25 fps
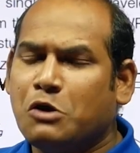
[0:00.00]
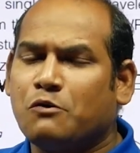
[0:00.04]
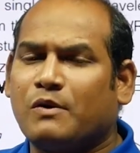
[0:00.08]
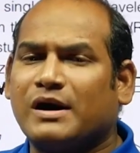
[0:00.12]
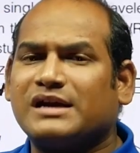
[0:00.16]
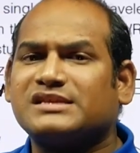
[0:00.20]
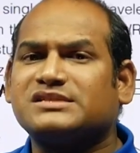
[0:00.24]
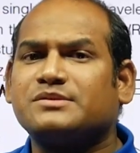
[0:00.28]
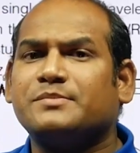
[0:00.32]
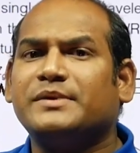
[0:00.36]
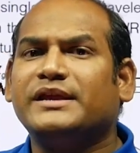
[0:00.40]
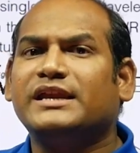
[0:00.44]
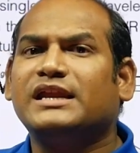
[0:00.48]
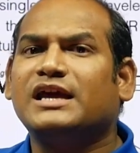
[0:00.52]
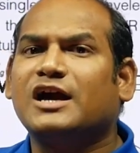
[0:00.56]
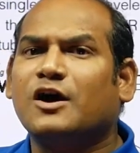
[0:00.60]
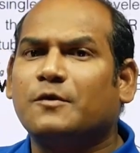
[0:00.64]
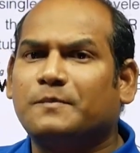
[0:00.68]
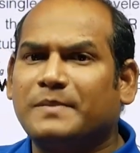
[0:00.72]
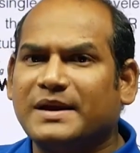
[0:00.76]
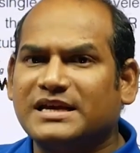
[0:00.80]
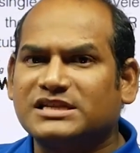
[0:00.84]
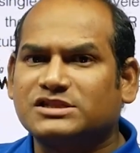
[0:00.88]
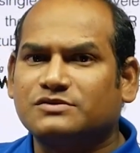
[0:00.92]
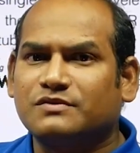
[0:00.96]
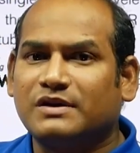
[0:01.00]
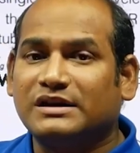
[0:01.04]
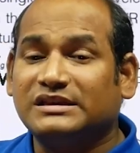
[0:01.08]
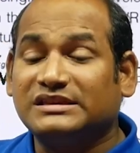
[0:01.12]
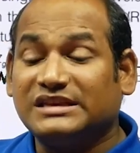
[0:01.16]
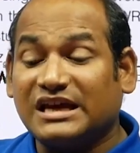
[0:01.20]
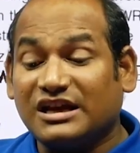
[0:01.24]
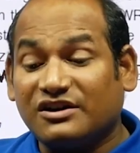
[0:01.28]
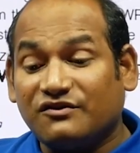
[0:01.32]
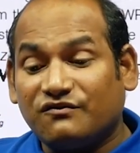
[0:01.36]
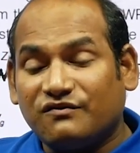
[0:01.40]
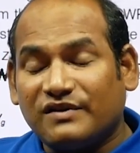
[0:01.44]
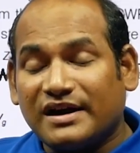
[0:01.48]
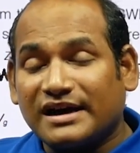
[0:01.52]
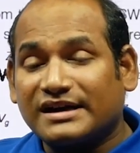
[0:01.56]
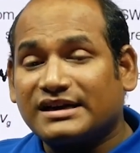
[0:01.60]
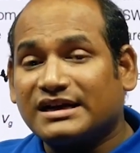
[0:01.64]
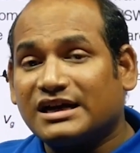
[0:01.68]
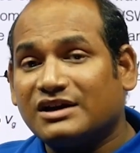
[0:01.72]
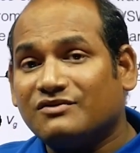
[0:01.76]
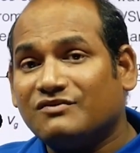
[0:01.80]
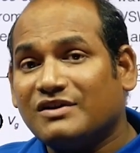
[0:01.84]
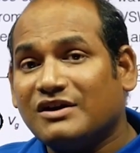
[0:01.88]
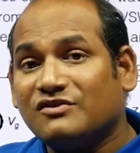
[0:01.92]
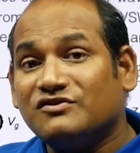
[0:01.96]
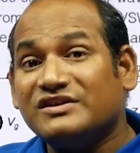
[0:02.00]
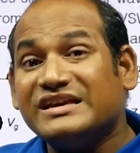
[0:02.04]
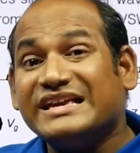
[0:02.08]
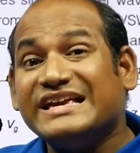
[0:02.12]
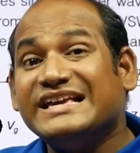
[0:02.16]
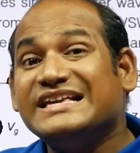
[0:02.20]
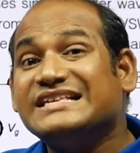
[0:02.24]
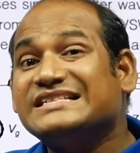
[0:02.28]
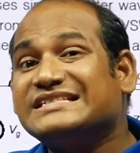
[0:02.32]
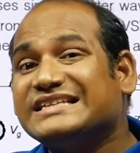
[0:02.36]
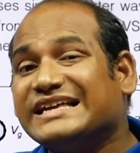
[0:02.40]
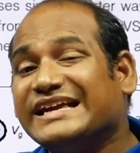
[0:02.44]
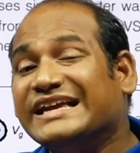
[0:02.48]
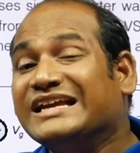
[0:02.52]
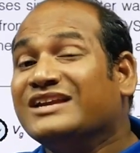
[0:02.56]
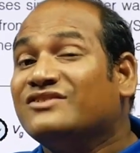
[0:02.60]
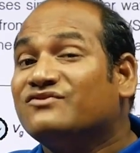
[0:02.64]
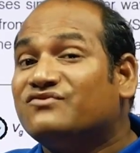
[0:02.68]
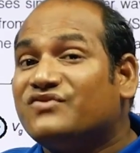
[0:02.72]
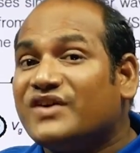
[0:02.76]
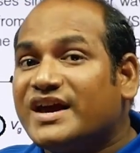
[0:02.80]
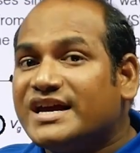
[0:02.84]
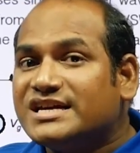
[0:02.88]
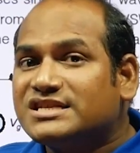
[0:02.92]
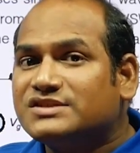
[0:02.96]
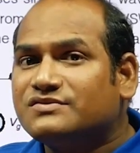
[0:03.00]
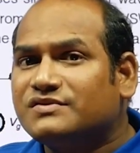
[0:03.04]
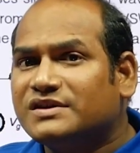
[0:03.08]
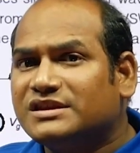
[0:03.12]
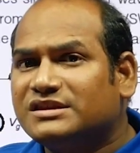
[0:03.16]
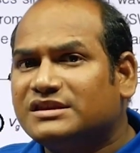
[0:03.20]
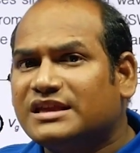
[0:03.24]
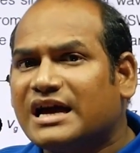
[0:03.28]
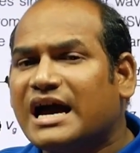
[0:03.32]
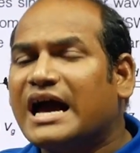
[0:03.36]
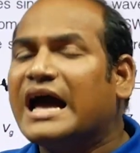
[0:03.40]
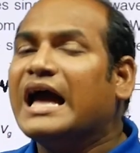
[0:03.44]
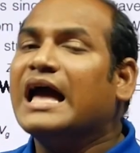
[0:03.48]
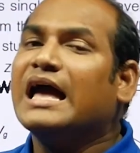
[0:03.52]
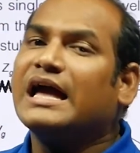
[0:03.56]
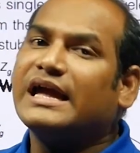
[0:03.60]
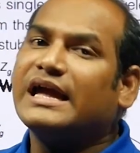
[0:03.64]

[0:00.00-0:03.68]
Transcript: what is the meaning of plus 1 the reflected wave is in phase with the